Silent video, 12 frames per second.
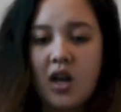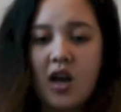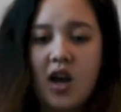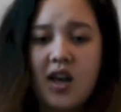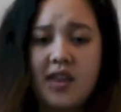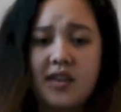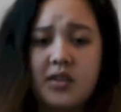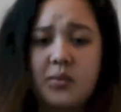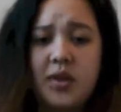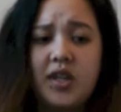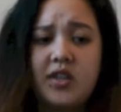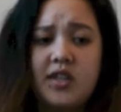other
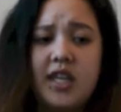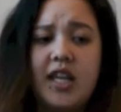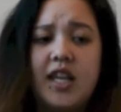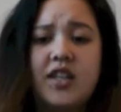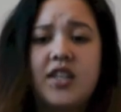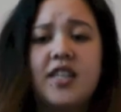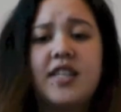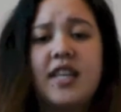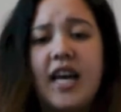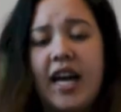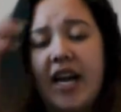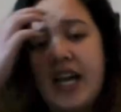Swedish teenagers
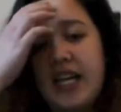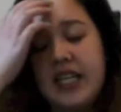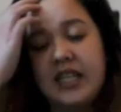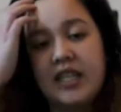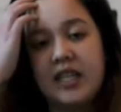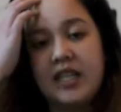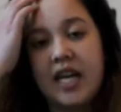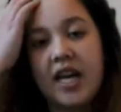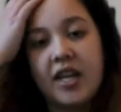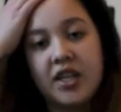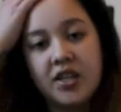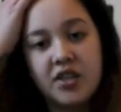and
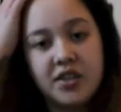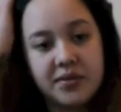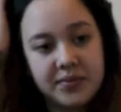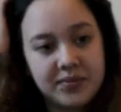Danish